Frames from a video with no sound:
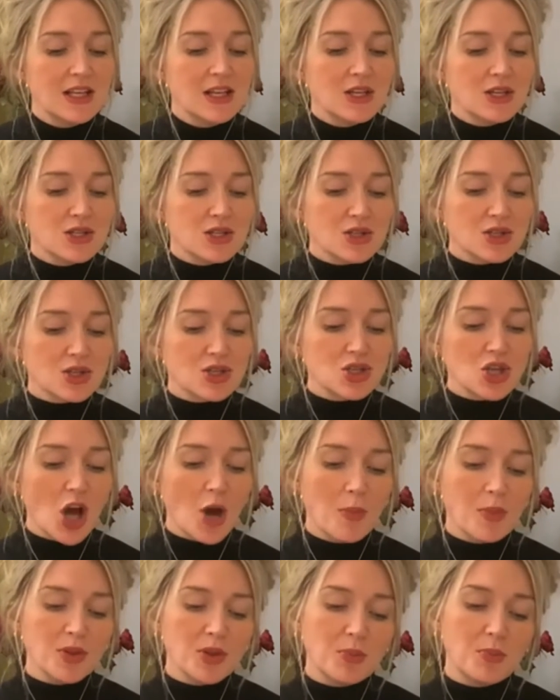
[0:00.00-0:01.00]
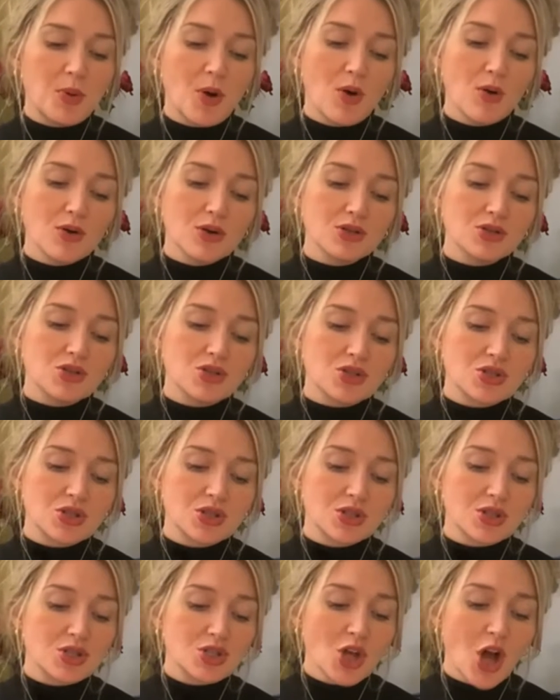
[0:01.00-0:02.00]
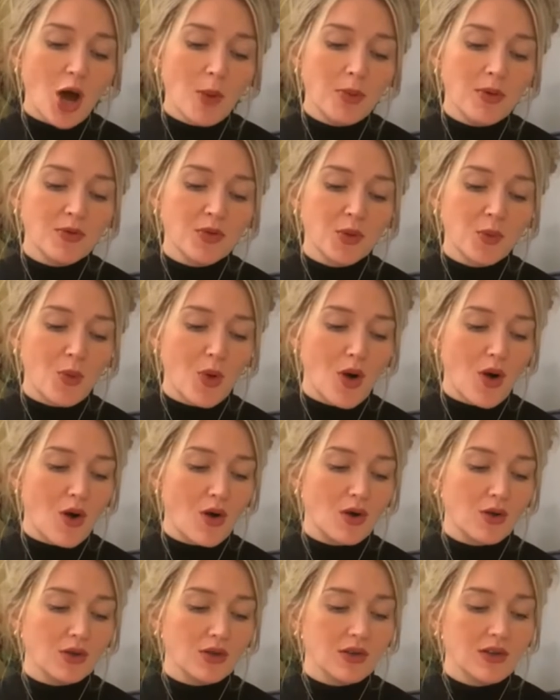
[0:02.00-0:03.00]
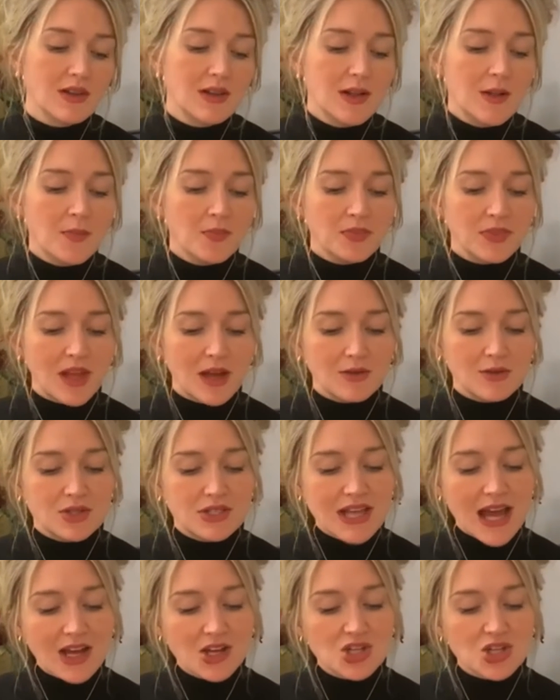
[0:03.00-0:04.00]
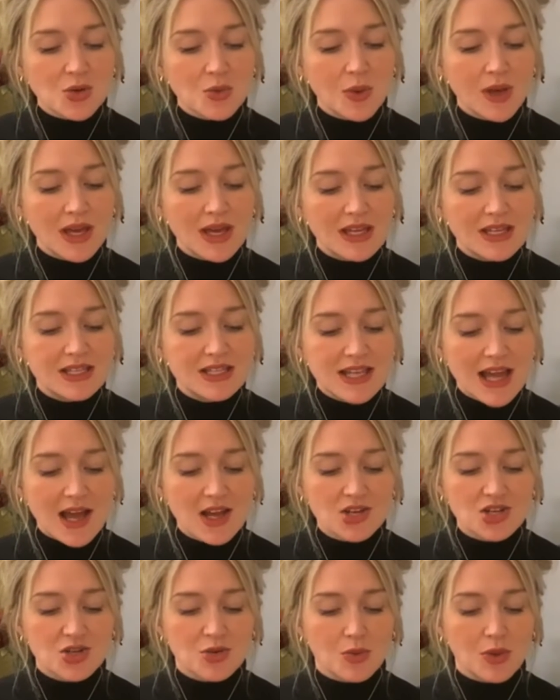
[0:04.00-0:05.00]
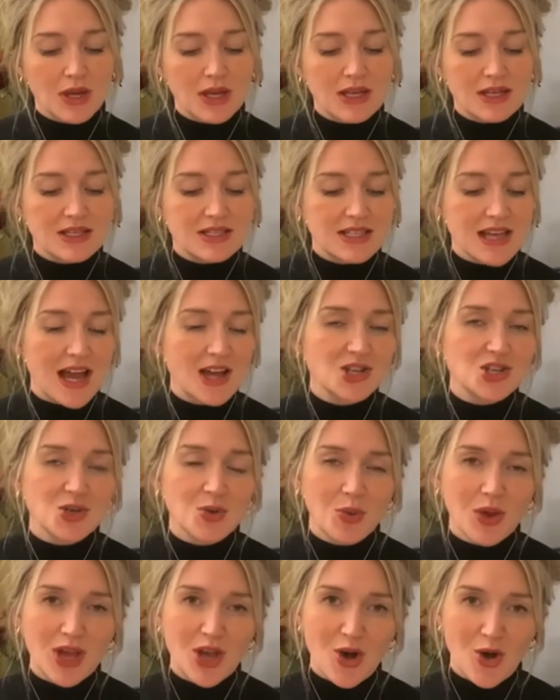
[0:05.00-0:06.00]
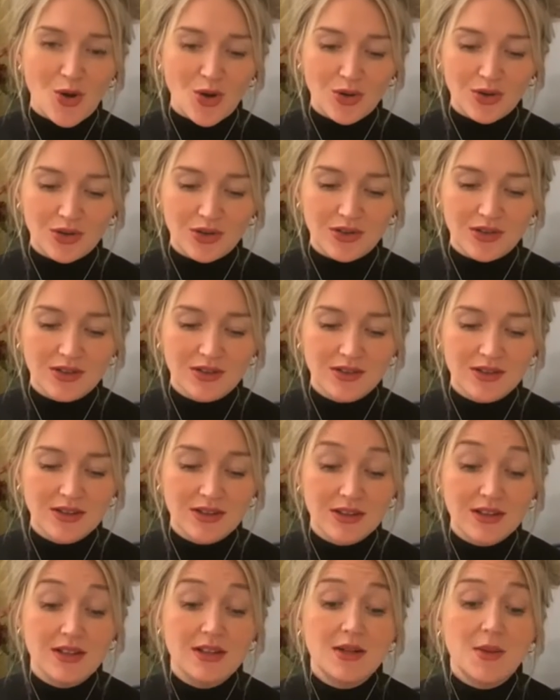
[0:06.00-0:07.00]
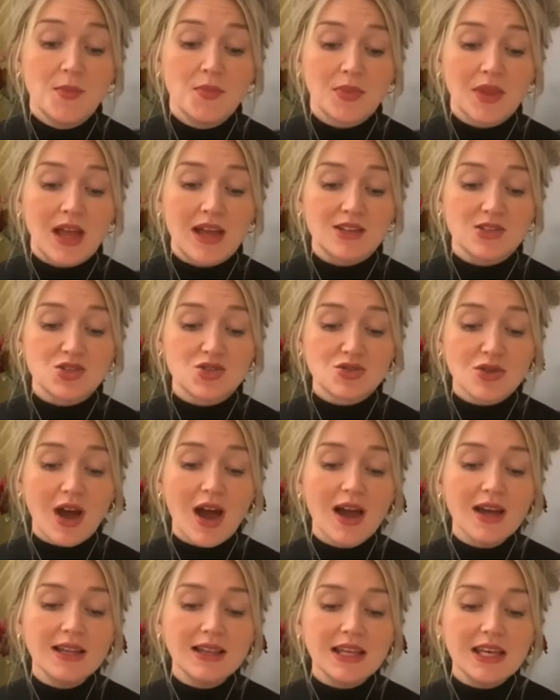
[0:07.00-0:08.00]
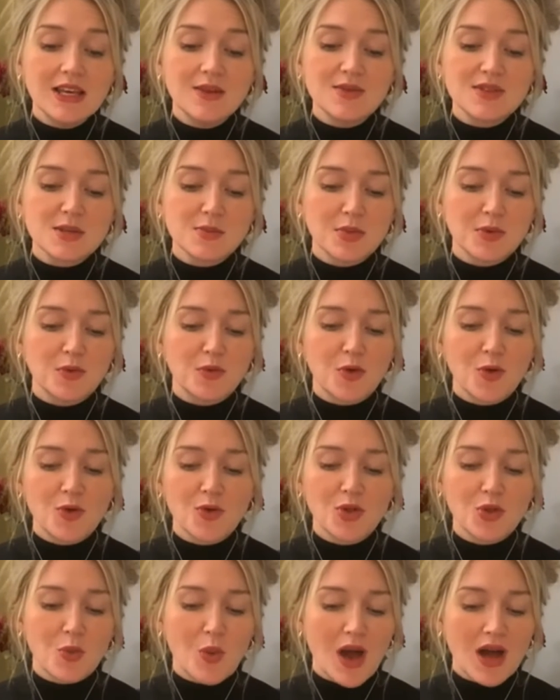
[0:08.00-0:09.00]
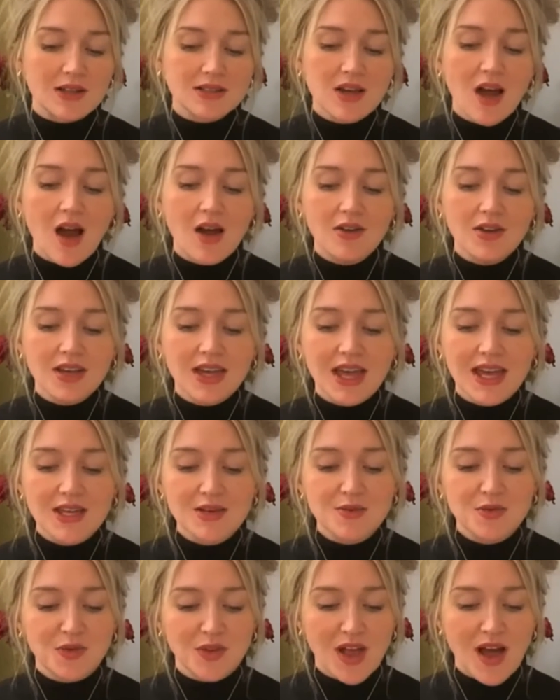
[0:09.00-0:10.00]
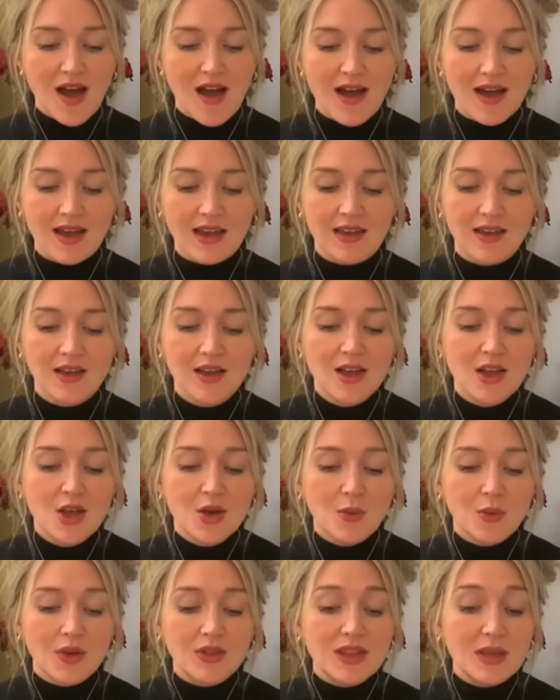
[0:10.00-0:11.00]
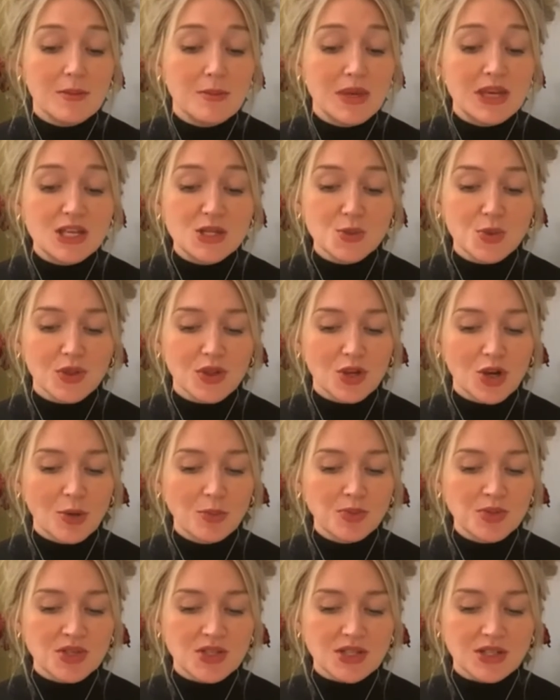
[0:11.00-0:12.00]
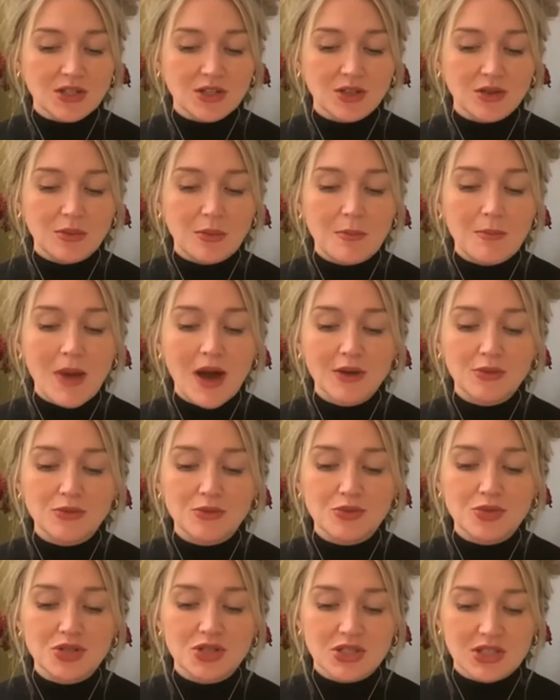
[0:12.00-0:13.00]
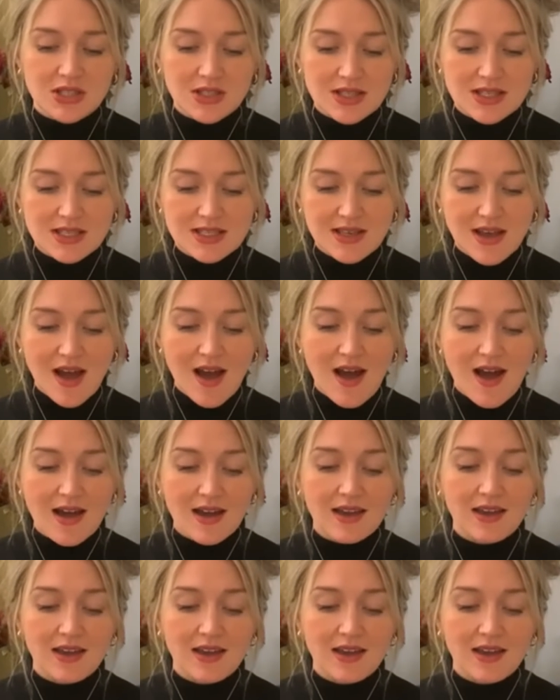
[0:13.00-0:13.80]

to the top of the porch, to the top of the wall, now dash away, dash away, dash away all. As dry leaves that before the wild hurricane fly, when they meet with an obstacle, mount to the sky,